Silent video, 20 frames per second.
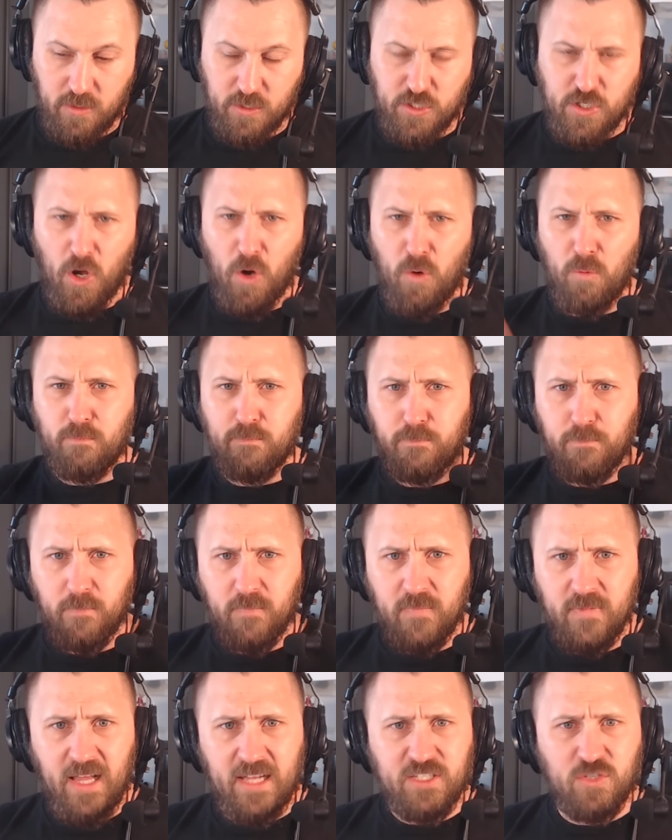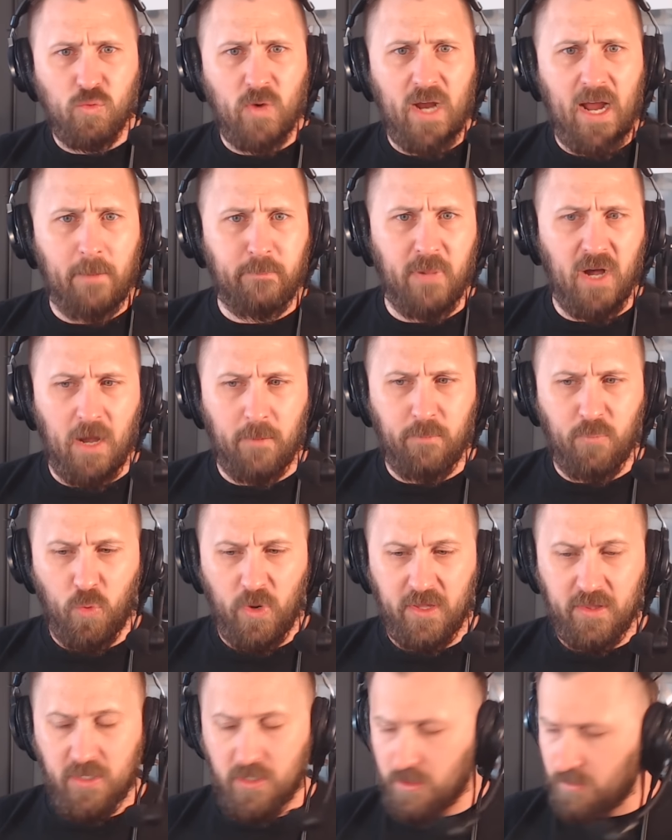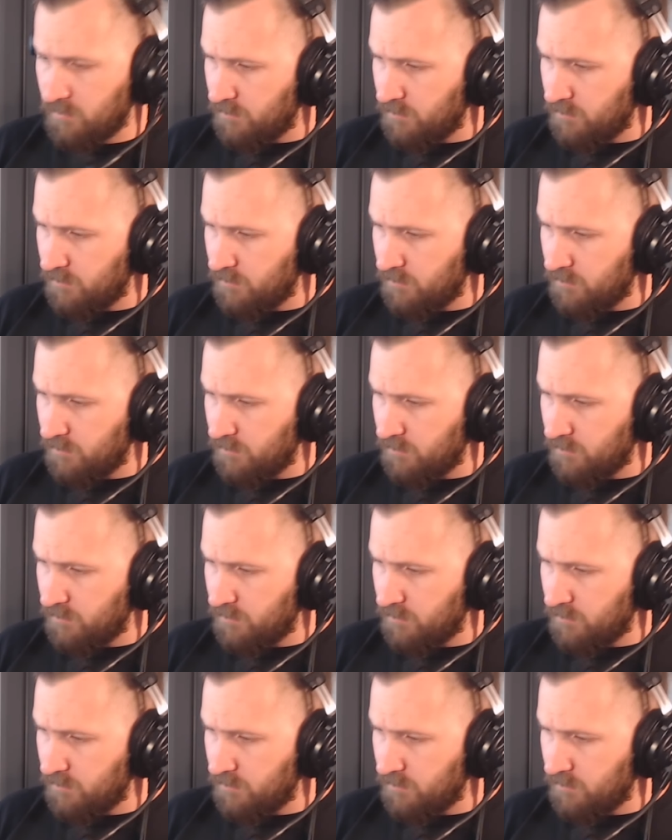So, let's wrap up with...